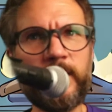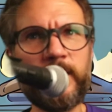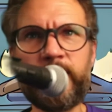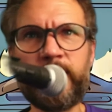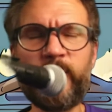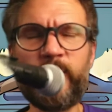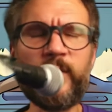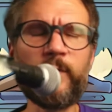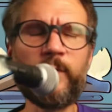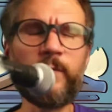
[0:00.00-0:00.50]

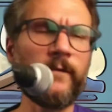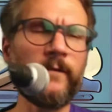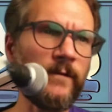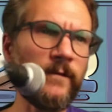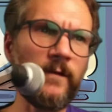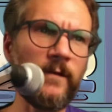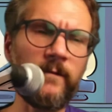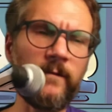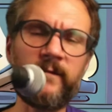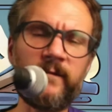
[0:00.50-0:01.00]

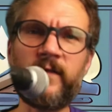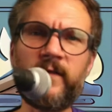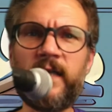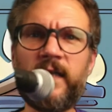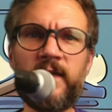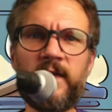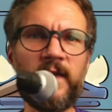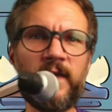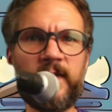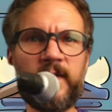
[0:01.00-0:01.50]
beautiful
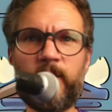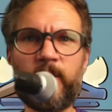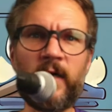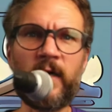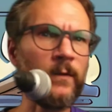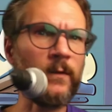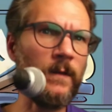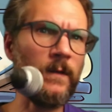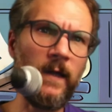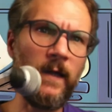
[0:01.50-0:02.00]
phrases
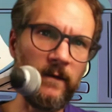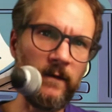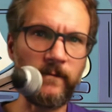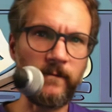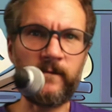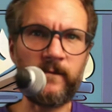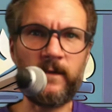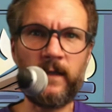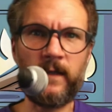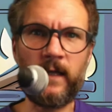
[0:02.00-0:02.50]
about
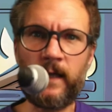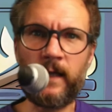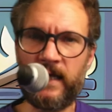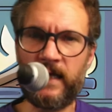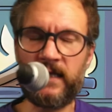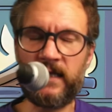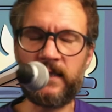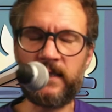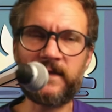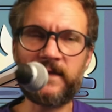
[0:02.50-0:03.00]
love. Uh,
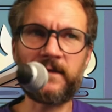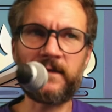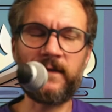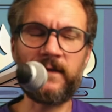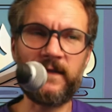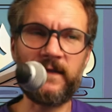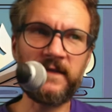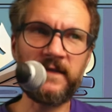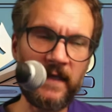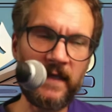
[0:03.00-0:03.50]
and it's
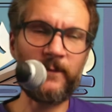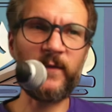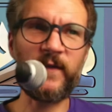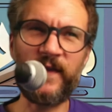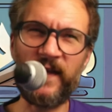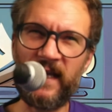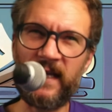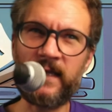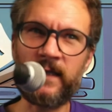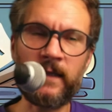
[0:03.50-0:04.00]
it's but
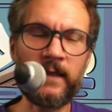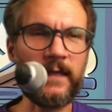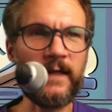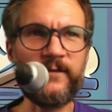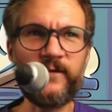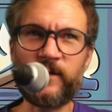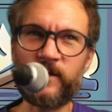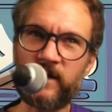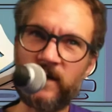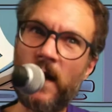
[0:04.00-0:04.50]
then
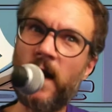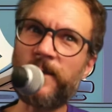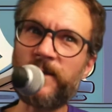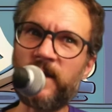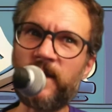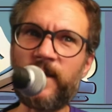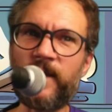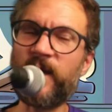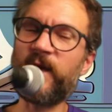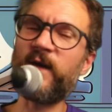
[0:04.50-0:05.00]
if you stopped
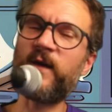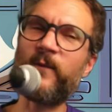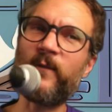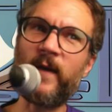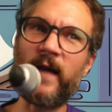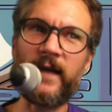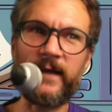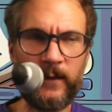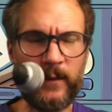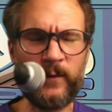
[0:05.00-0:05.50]
and think
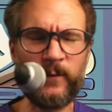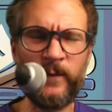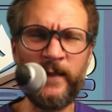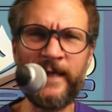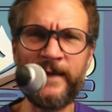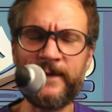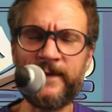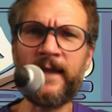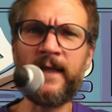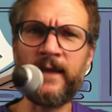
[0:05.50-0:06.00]
about, oh
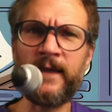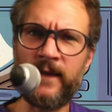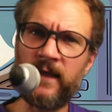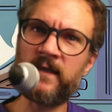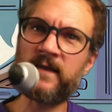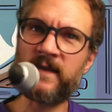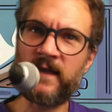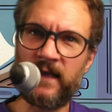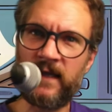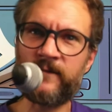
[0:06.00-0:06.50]
wait, that
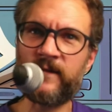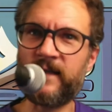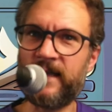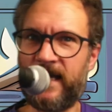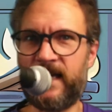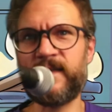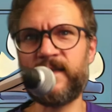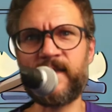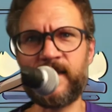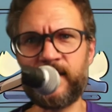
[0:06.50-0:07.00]
that's kind of a
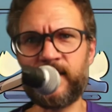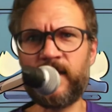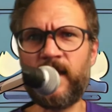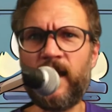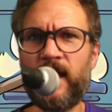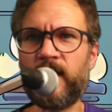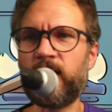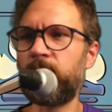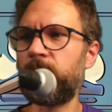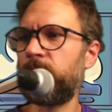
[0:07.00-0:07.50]
nasty
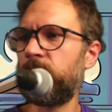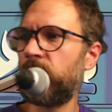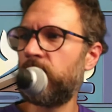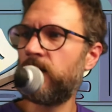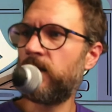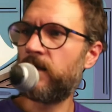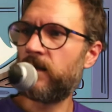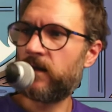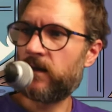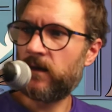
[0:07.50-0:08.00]
sound.
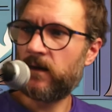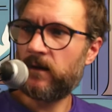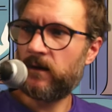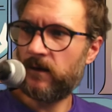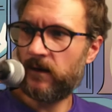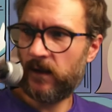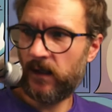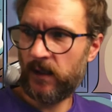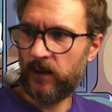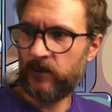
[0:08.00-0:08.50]

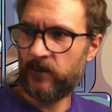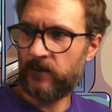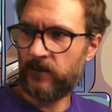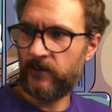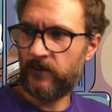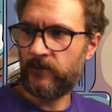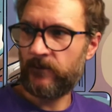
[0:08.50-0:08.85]
Um,